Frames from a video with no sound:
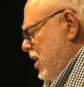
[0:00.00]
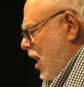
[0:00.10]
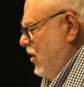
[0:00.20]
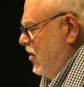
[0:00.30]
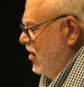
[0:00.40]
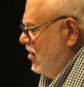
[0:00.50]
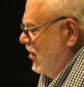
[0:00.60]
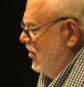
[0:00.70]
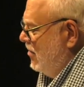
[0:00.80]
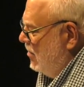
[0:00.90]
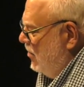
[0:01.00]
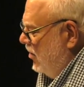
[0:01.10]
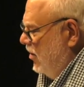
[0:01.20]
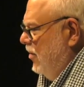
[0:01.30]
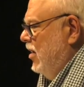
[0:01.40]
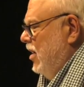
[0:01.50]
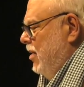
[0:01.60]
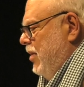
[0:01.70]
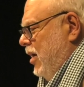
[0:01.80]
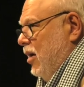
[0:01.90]
Other things I remember
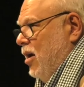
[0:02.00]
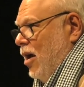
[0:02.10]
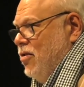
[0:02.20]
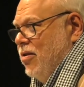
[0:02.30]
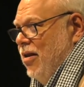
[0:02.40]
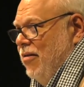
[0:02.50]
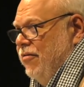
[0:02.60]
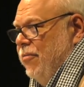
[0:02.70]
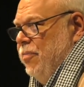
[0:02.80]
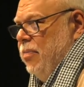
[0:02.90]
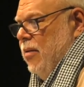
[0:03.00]
being conscious of